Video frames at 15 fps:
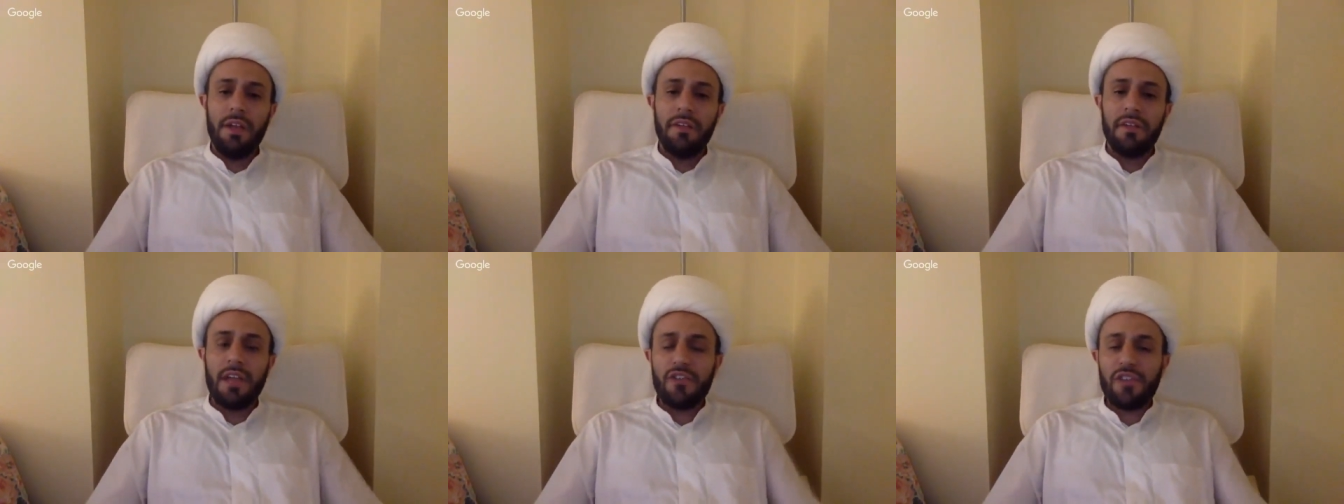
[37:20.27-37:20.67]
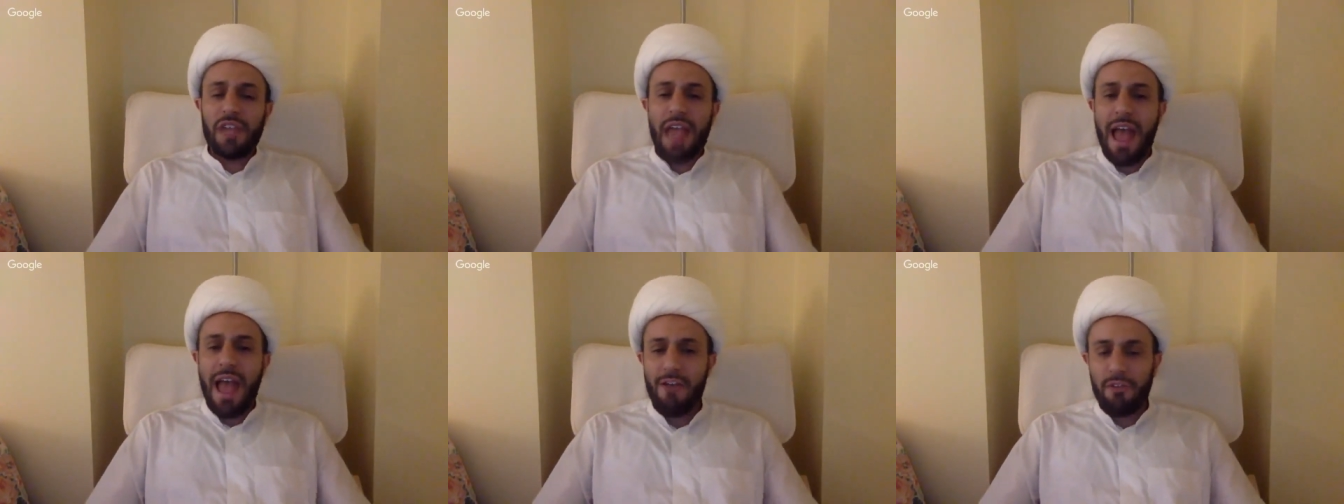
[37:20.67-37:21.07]
doesn't
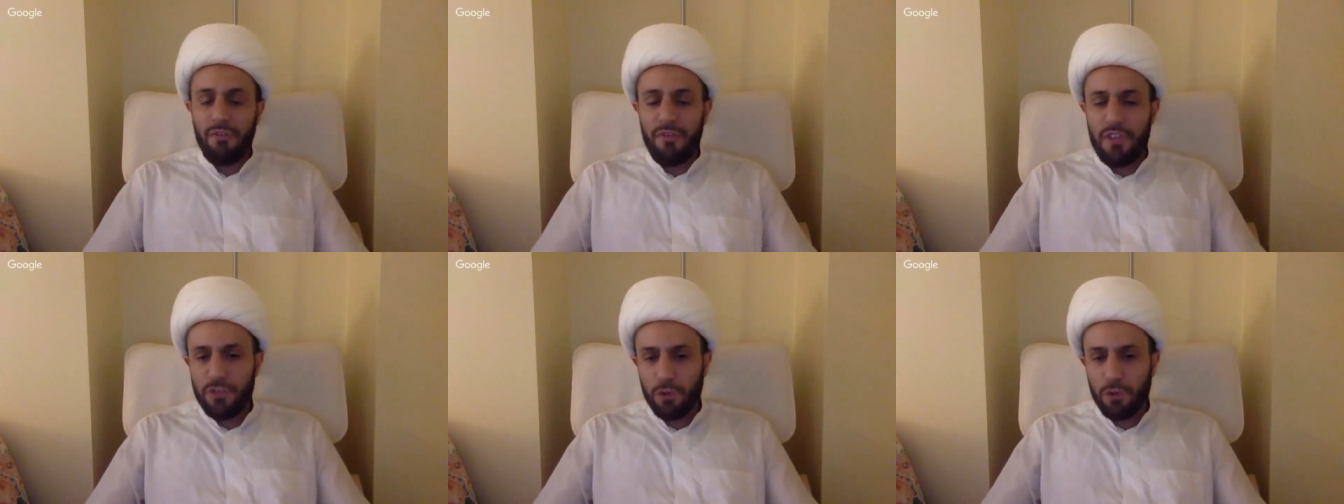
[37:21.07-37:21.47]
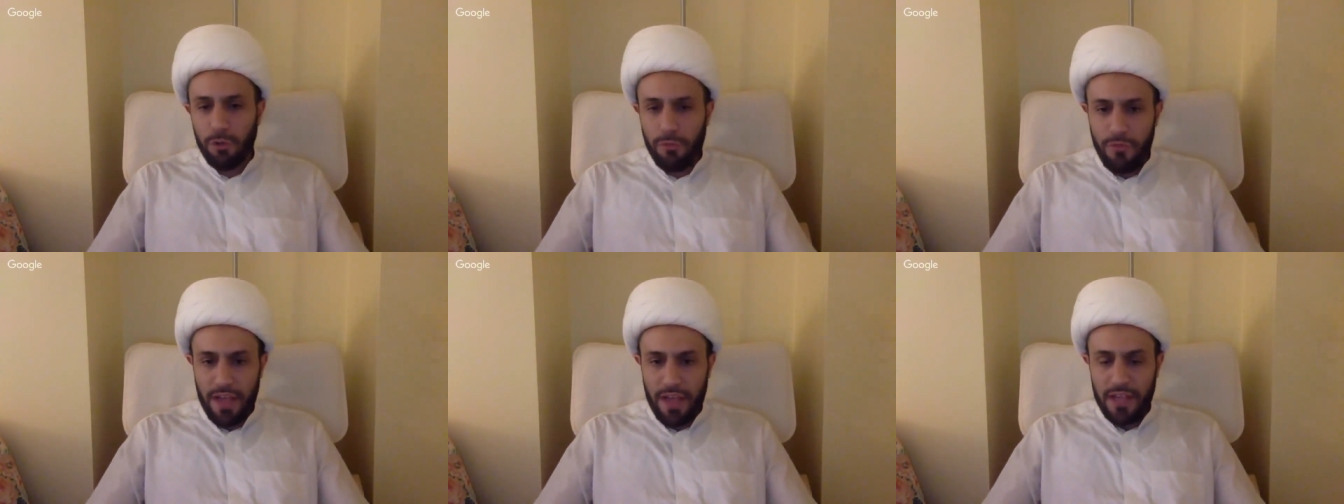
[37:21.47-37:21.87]
have a
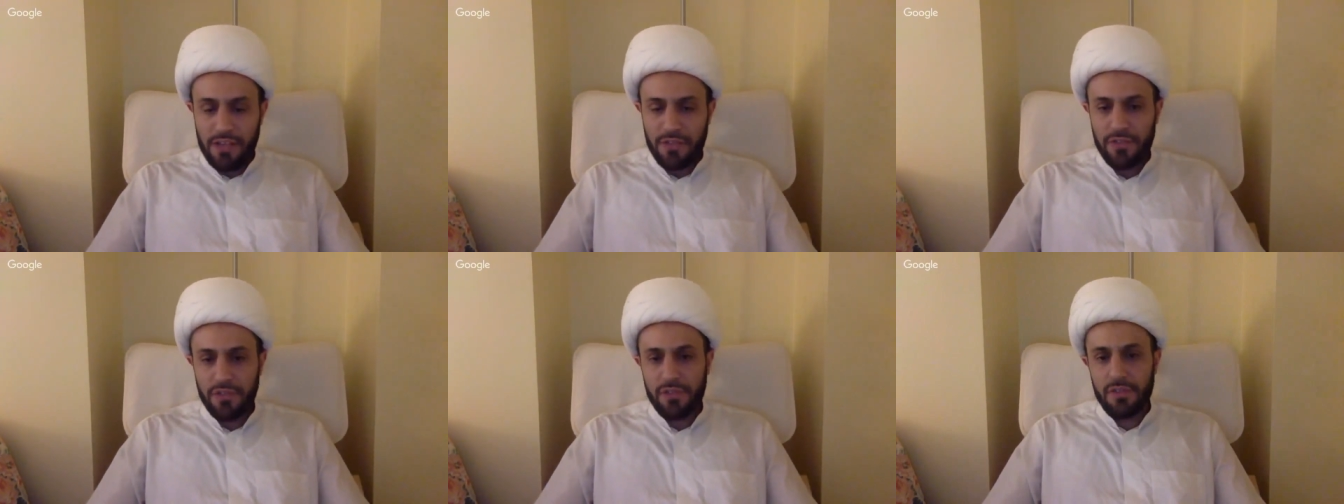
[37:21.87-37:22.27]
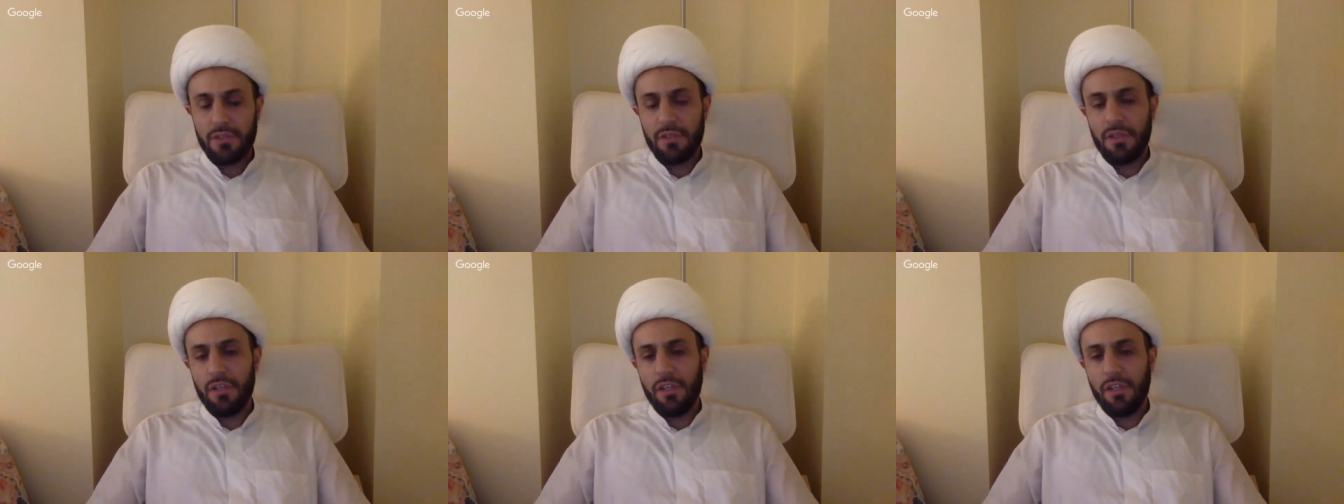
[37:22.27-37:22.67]
physical face.
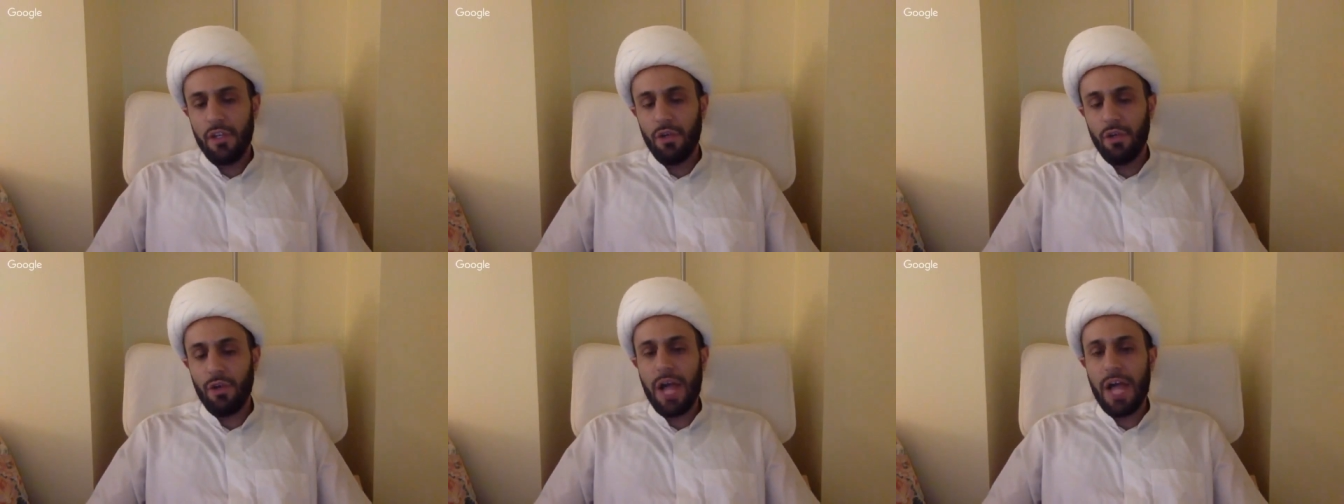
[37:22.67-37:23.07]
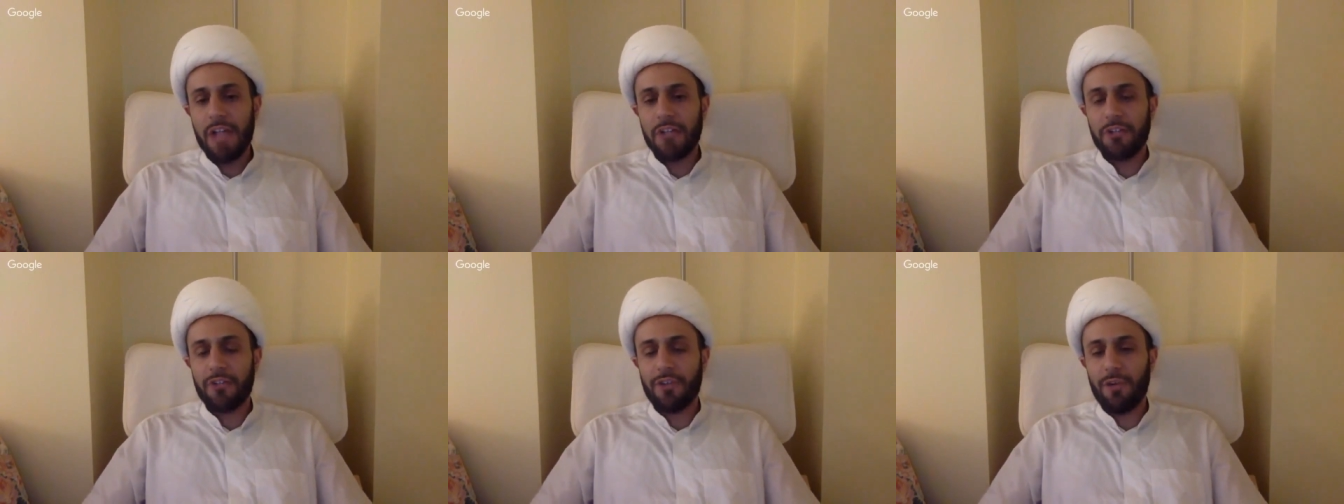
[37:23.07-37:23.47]
You know,
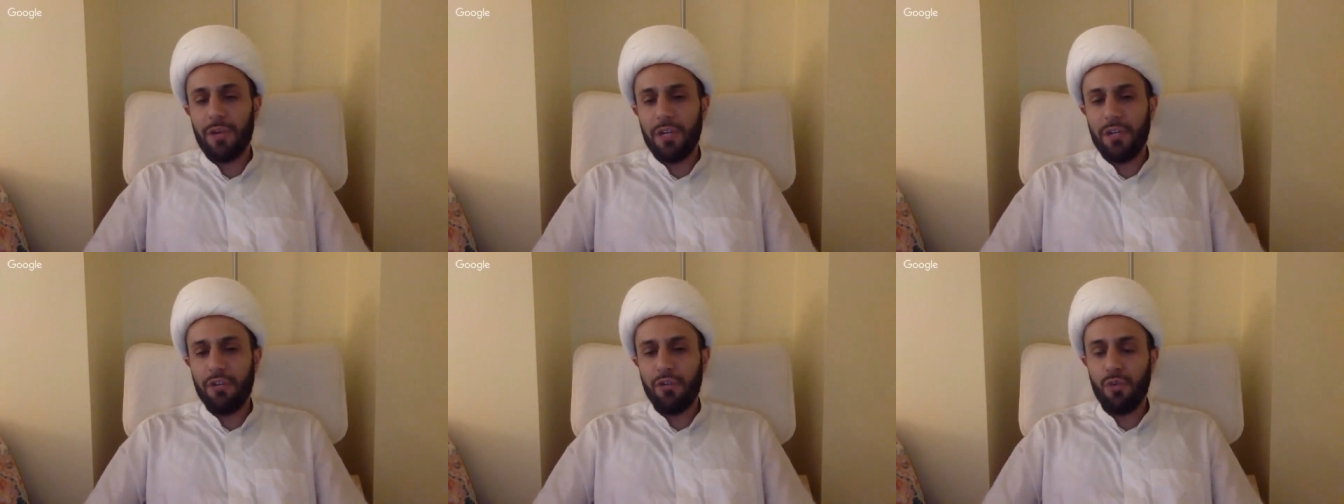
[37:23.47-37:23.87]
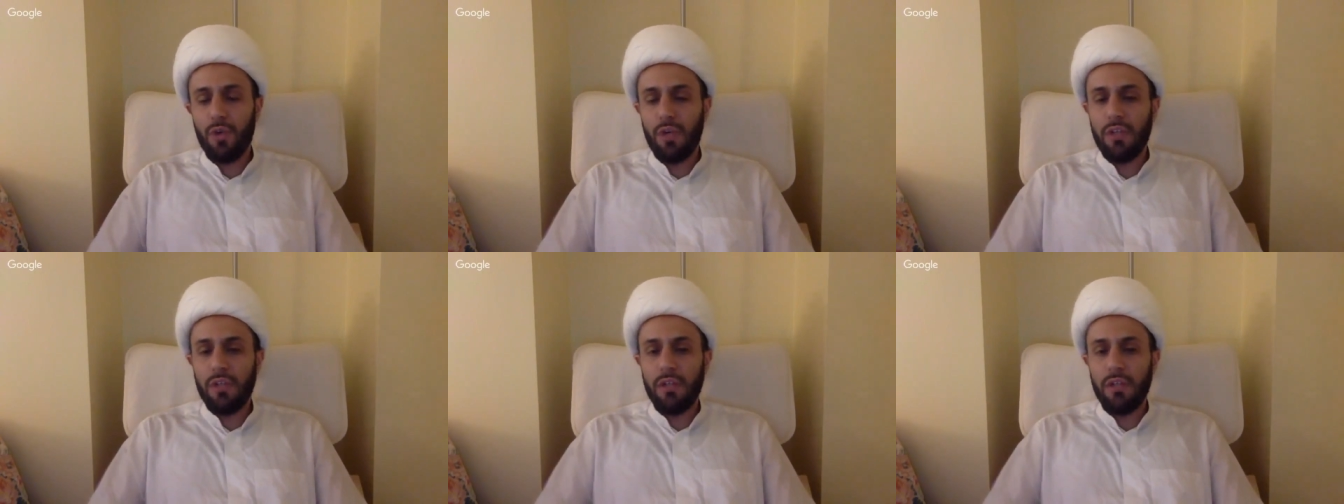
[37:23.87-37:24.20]
contrary to what